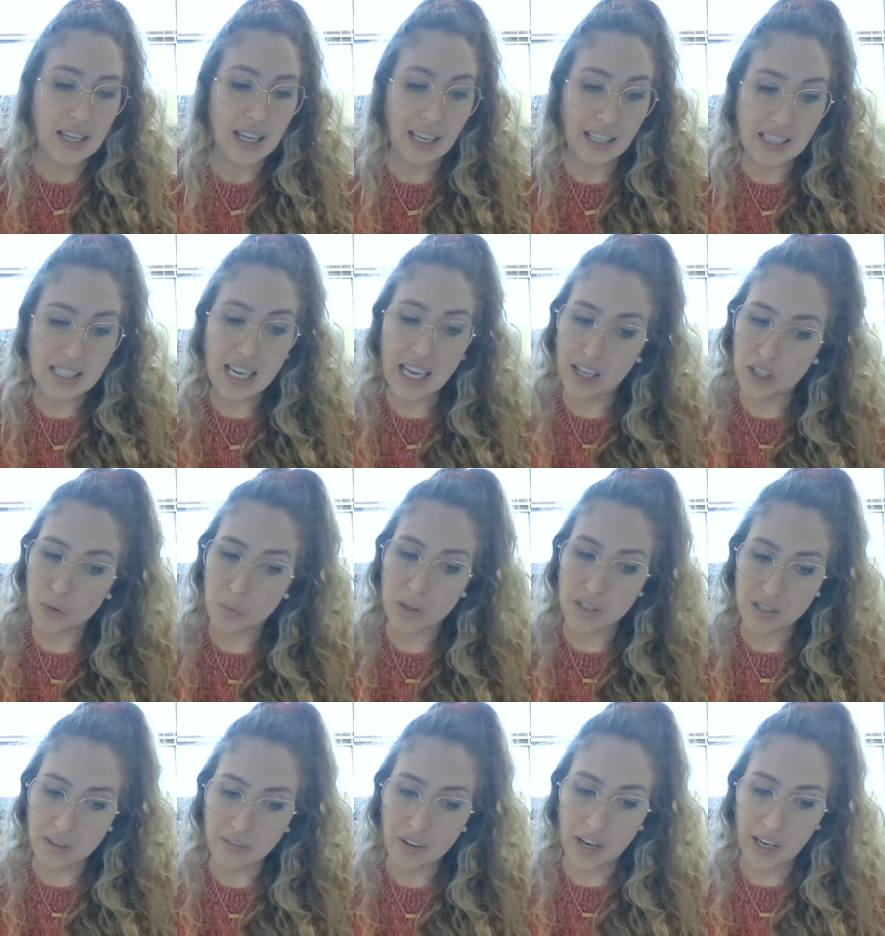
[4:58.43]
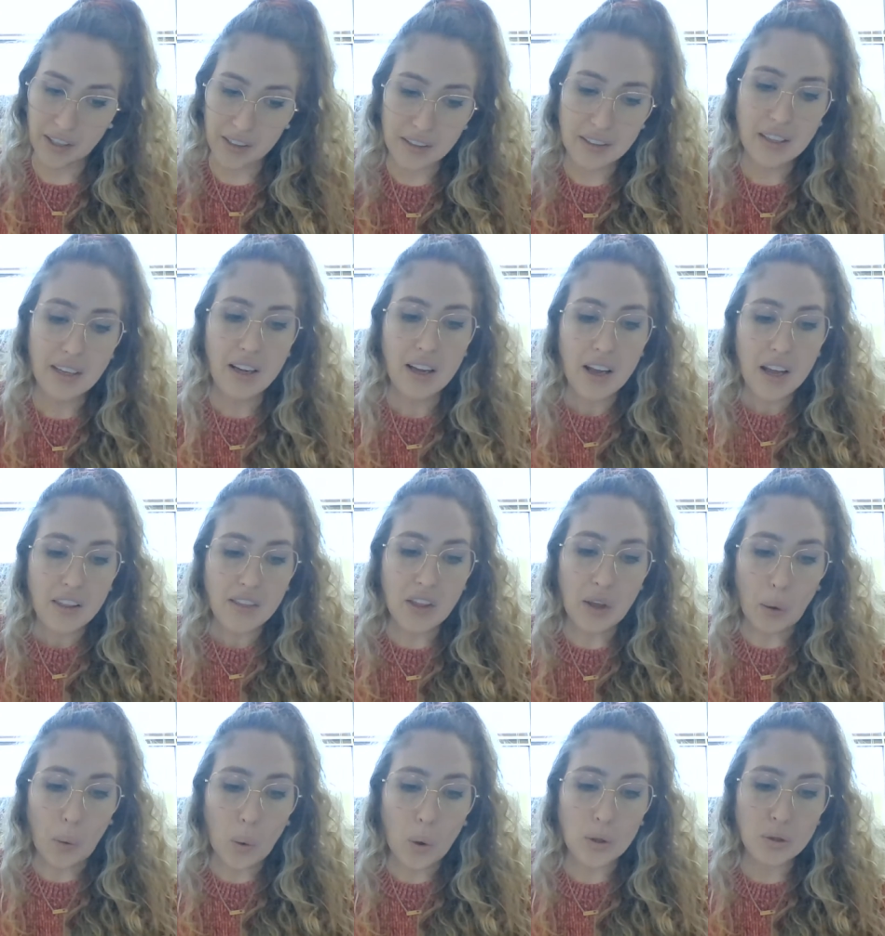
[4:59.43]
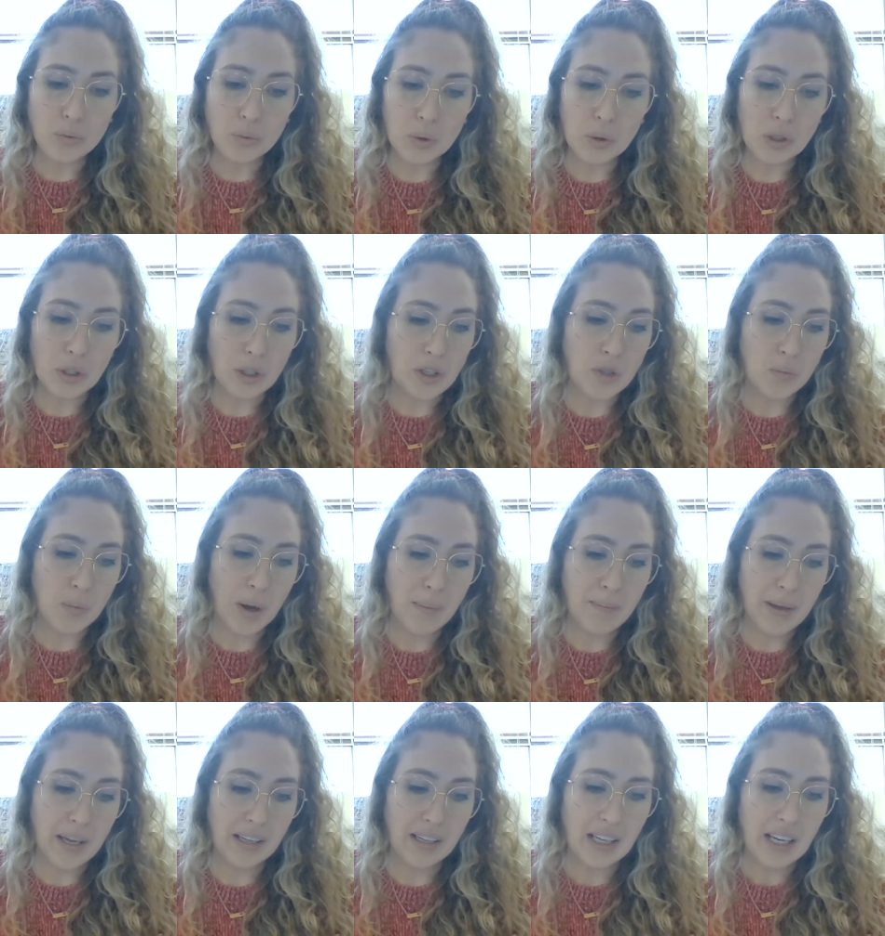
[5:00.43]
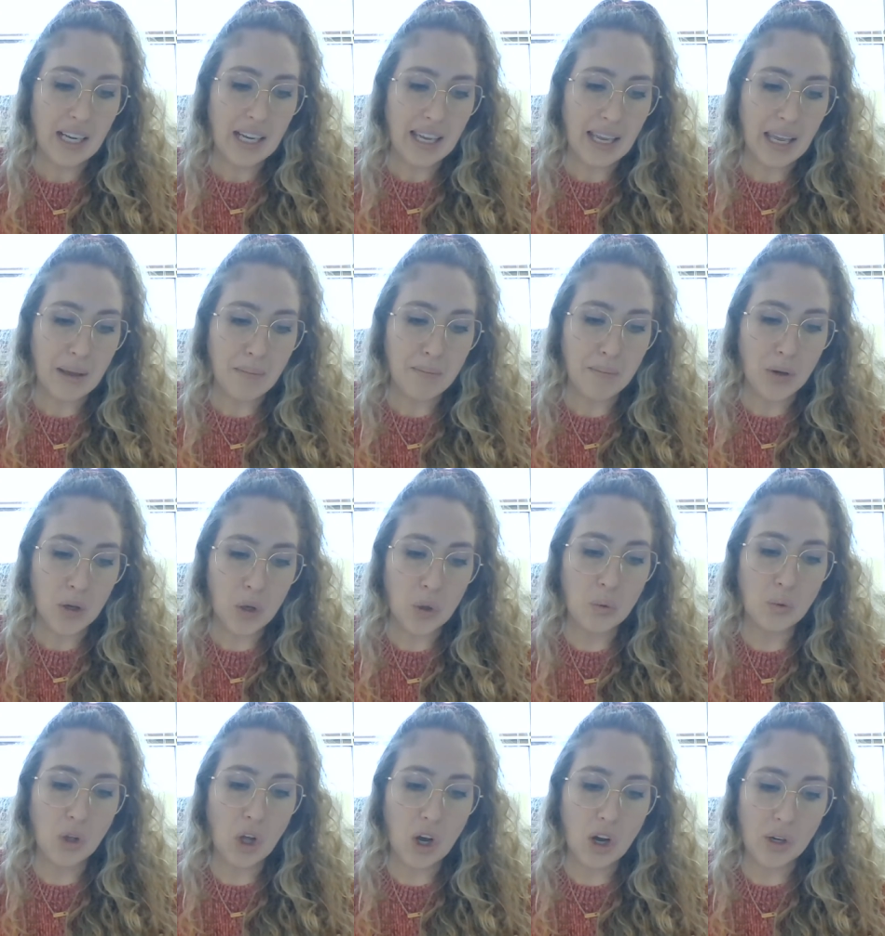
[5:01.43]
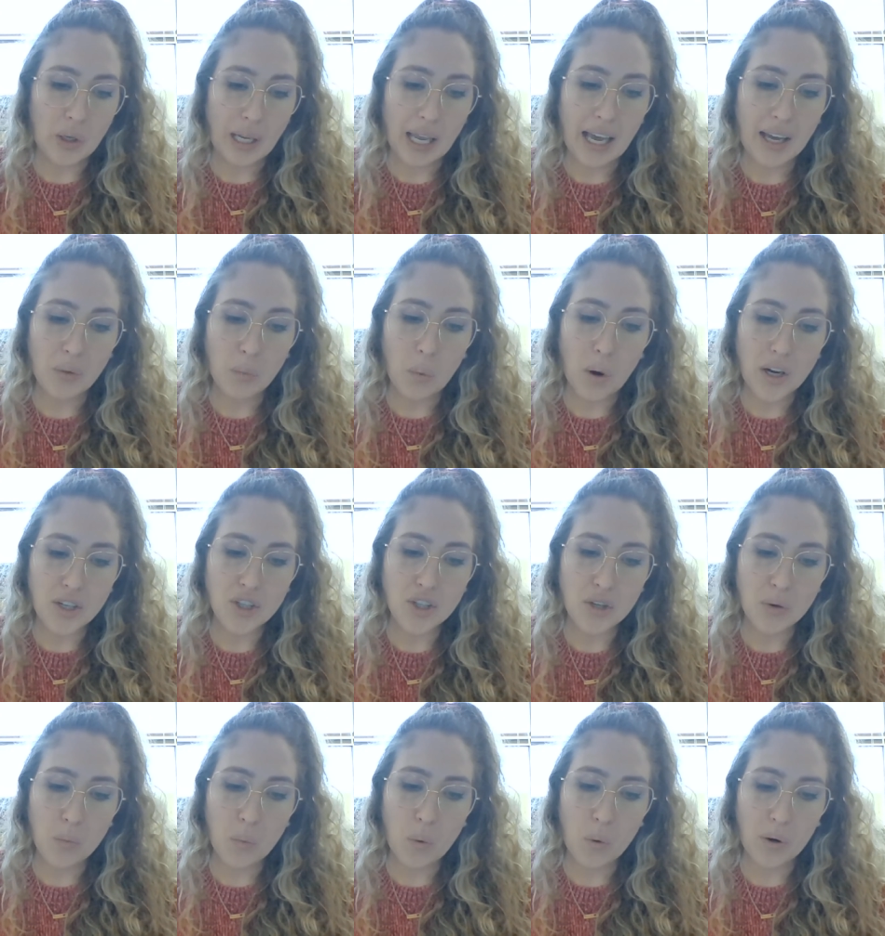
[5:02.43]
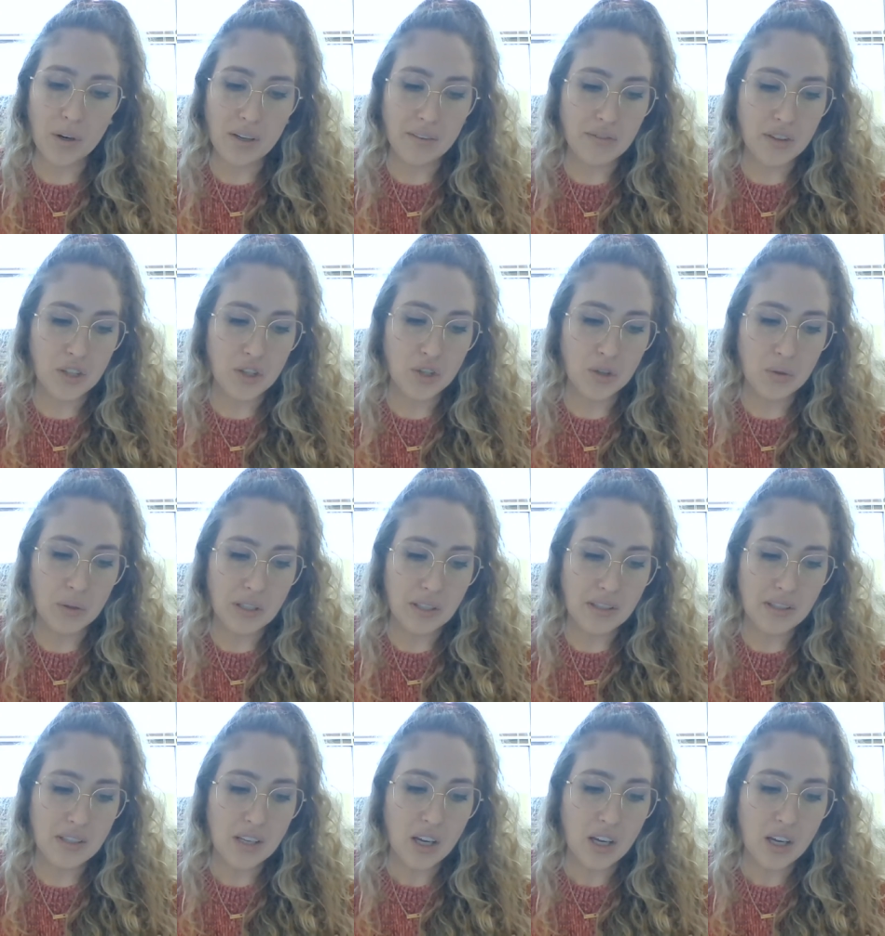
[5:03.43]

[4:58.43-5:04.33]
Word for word: its edge was of iron, the old ruler's weapon, him who long had watched a ward of the jewels,